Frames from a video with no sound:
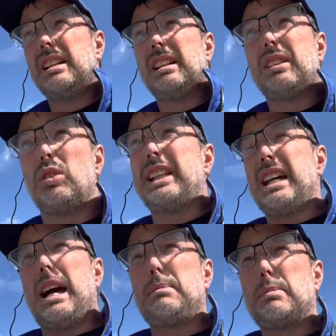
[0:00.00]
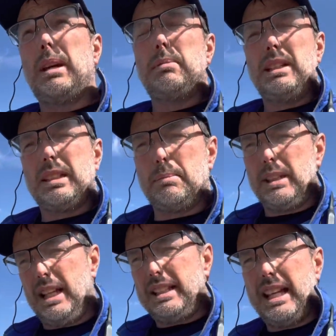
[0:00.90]
three times, maybe something
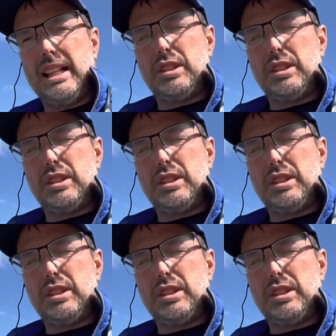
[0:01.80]
like that.